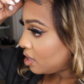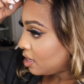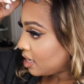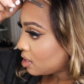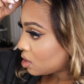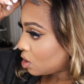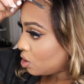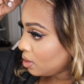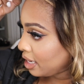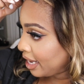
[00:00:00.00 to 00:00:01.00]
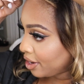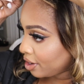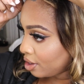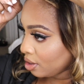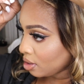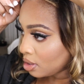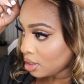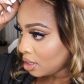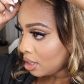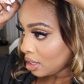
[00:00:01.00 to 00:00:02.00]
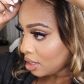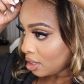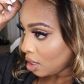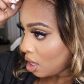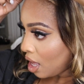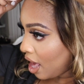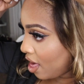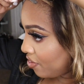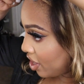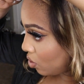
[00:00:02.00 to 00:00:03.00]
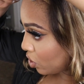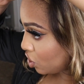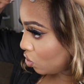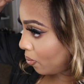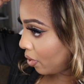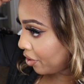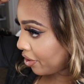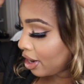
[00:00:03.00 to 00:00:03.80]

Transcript: a nice cute layer. And then when you put your